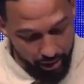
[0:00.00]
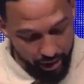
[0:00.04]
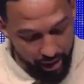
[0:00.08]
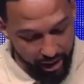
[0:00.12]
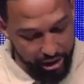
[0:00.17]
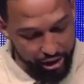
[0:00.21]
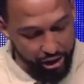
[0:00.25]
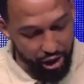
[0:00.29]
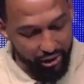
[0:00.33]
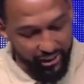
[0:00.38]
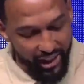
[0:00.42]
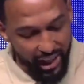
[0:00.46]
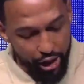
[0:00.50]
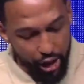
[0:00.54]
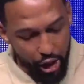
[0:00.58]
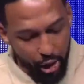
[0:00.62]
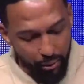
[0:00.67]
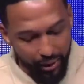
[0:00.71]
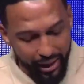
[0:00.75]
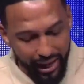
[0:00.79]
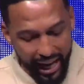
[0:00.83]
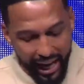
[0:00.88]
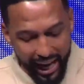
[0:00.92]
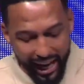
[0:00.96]
so that you
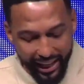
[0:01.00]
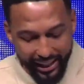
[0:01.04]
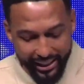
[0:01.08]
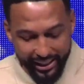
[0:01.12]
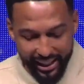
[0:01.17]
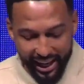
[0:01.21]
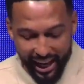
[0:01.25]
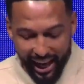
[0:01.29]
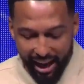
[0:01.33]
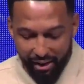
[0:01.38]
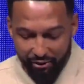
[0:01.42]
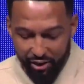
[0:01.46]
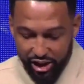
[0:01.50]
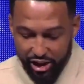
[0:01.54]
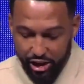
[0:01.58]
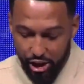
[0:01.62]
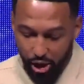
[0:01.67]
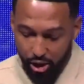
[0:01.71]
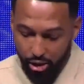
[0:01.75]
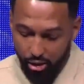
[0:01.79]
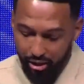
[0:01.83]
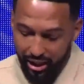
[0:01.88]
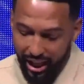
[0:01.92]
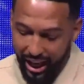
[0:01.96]
and I could have
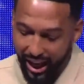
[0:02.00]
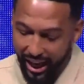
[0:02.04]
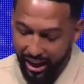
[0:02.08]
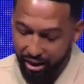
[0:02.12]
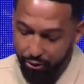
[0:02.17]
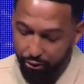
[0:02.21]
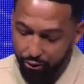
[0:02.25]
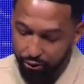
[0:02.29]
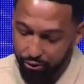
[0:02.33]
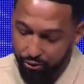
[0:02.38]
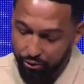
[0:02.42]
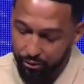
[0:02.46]
eternal life.